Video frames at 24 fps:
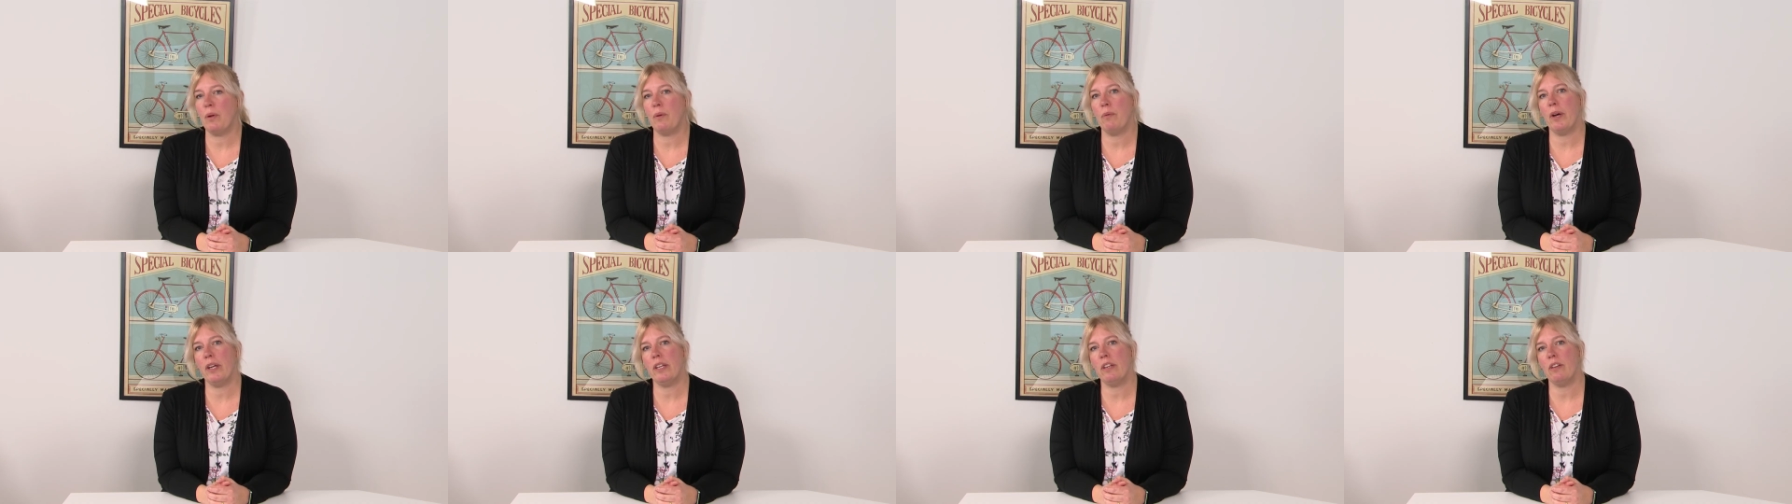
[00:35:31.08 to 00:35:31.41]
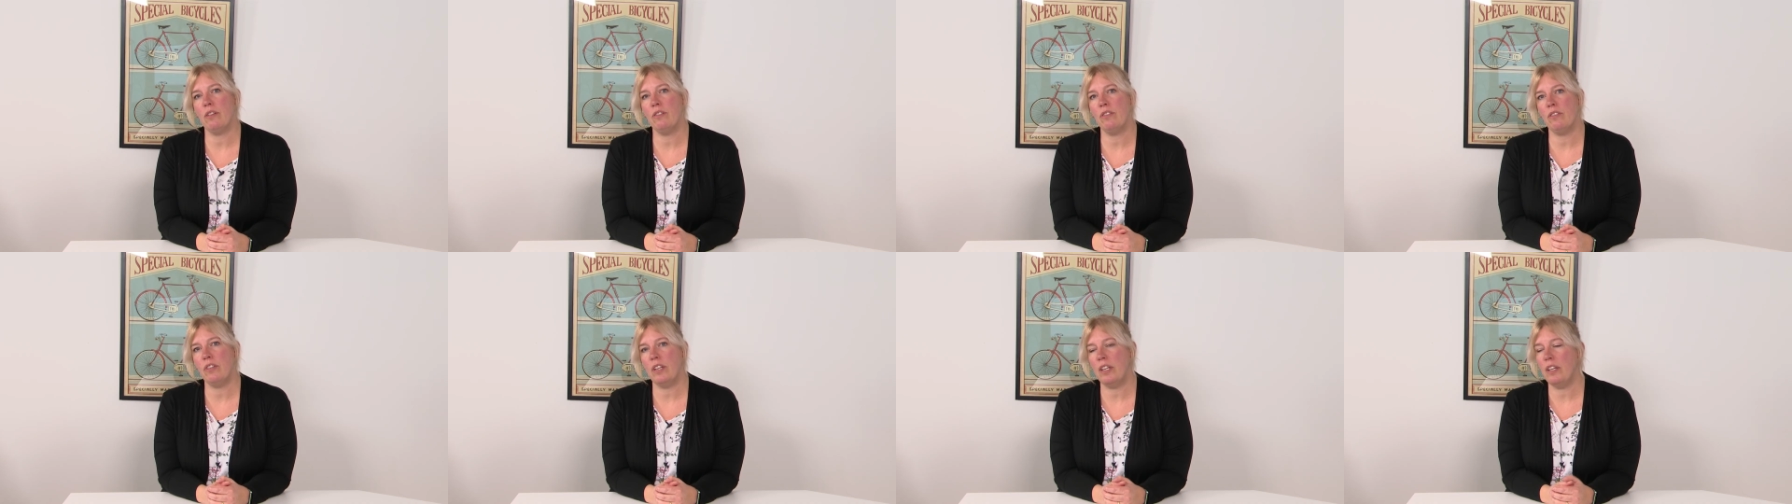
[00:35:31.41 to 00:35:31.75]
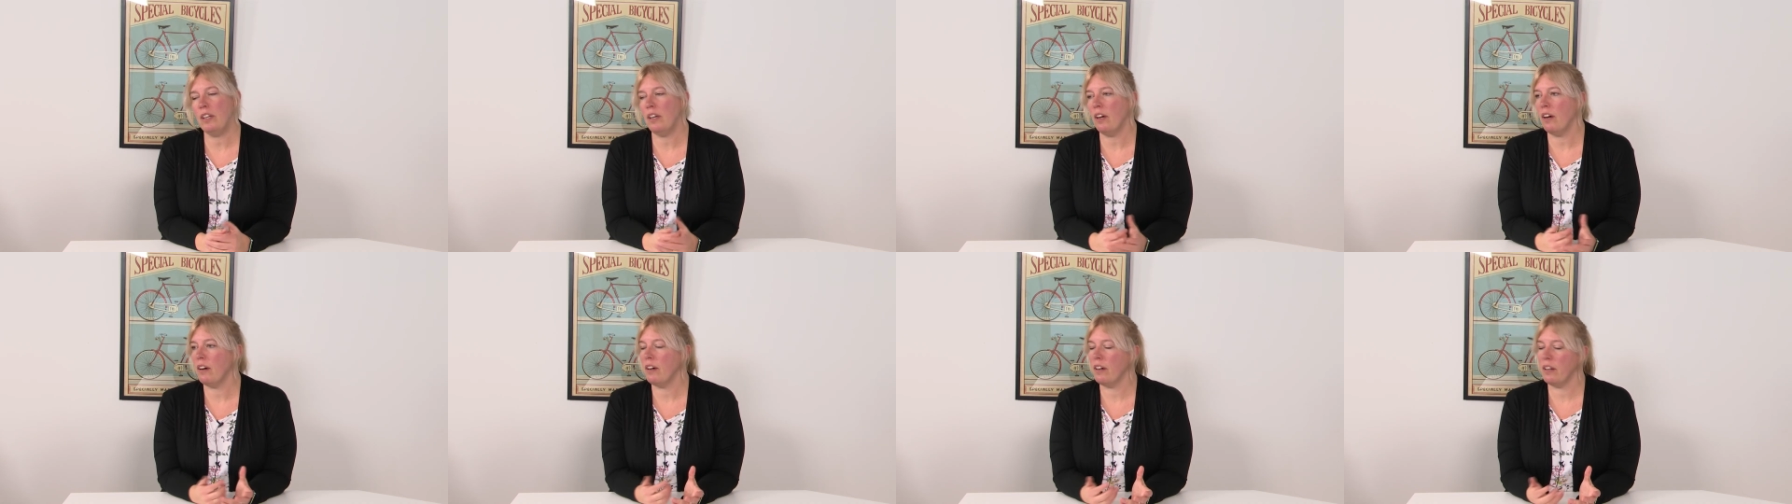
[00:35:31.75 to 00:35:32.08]
when you
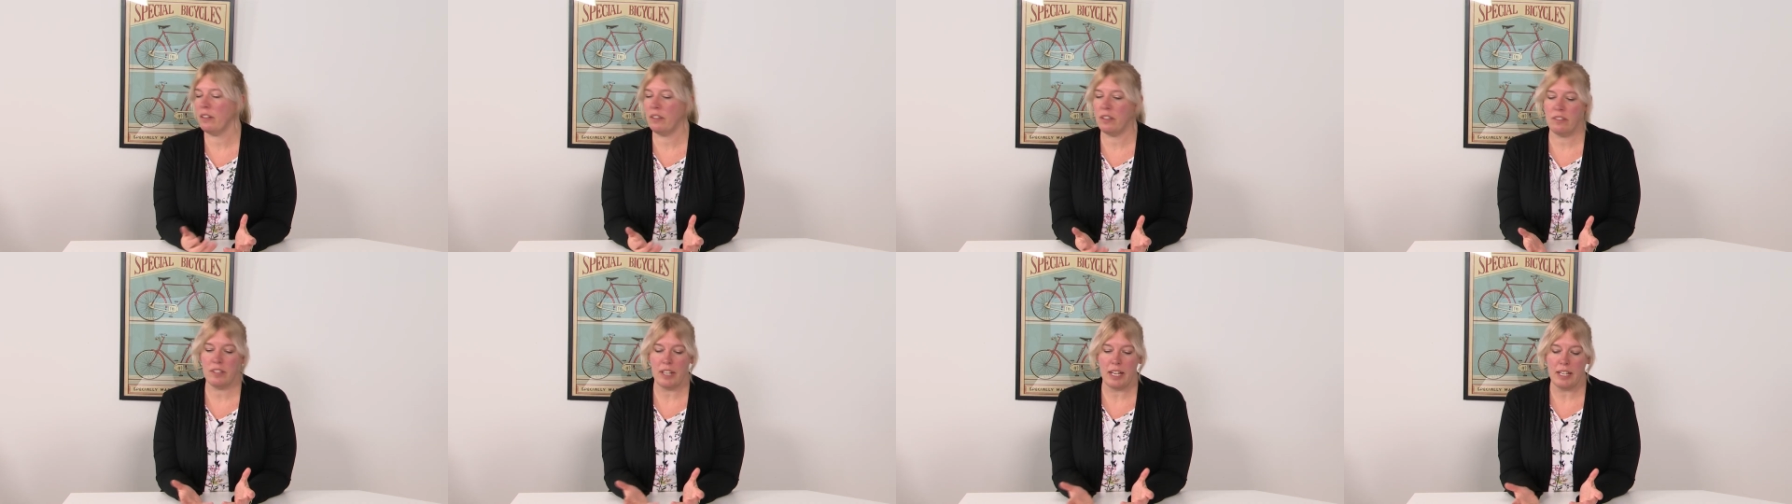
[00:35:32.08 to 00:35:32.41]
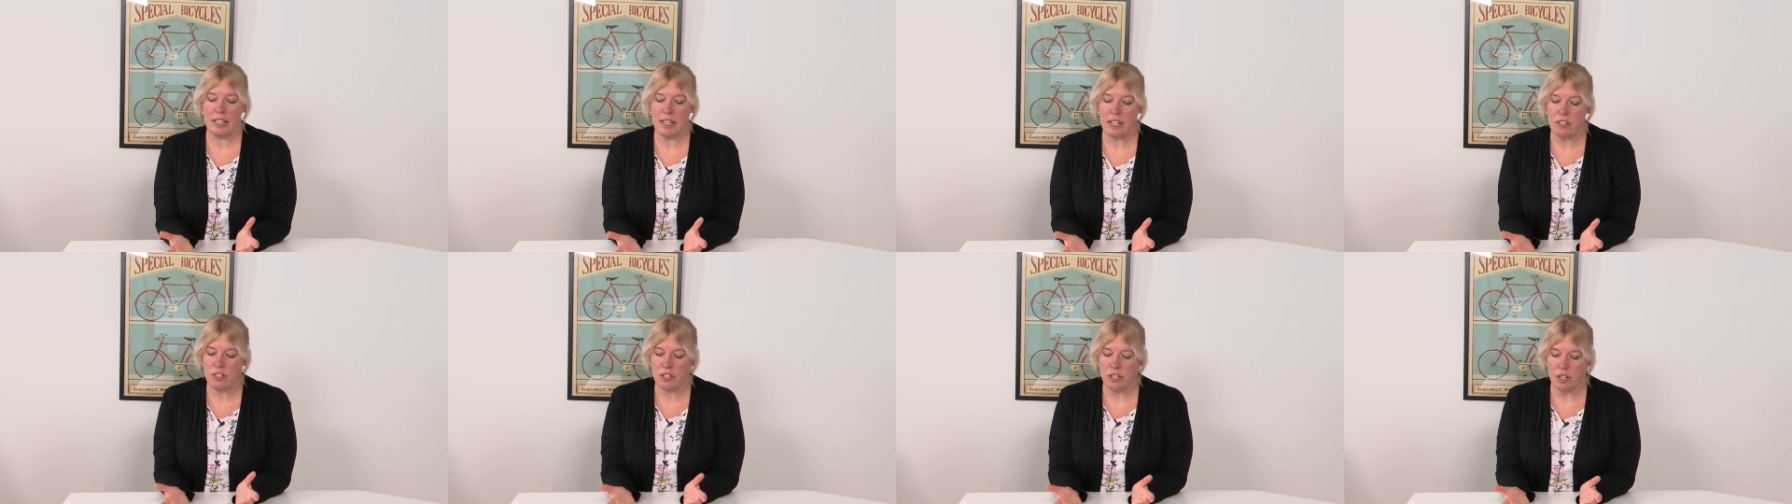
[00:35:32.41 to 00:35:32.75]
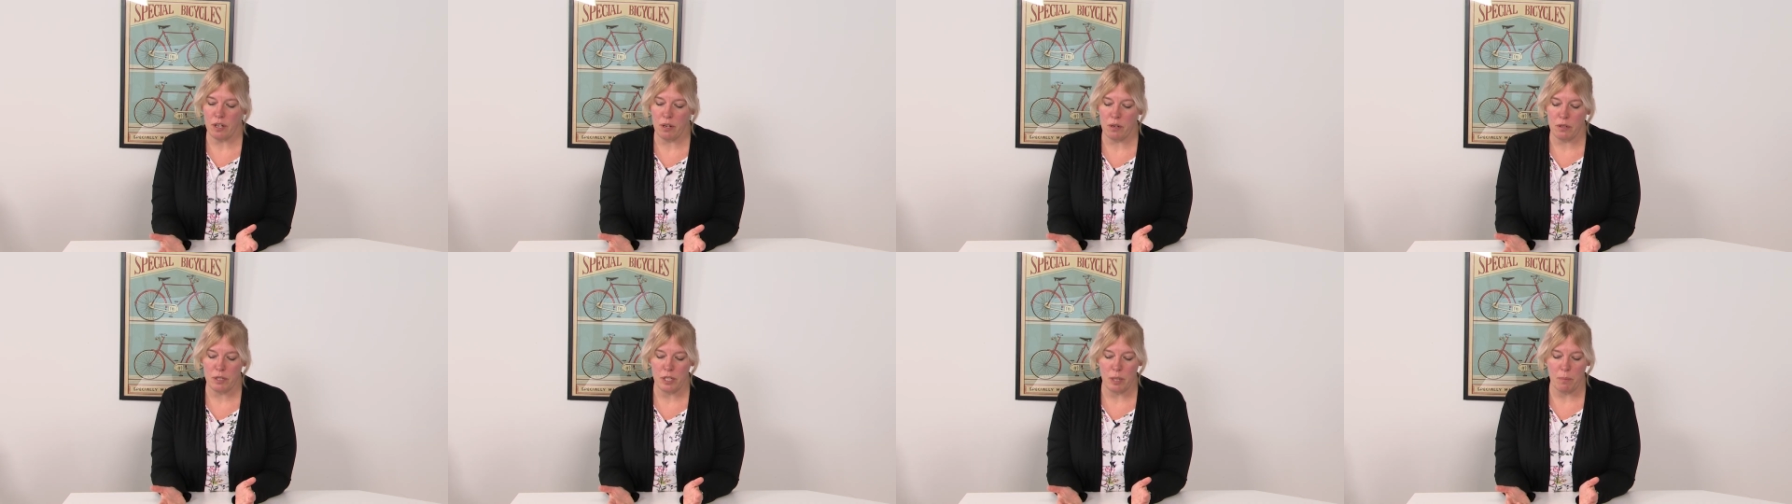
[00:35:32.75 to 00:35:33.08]
see the data
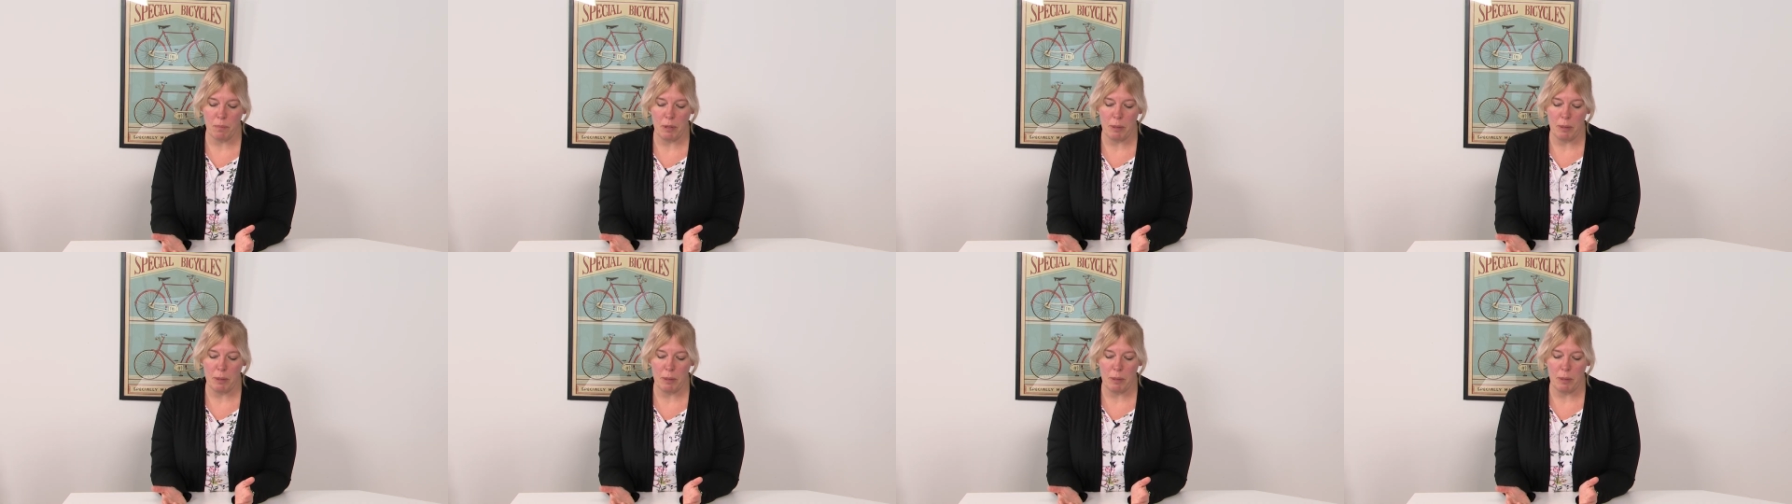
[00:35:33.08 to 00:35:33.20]
shows that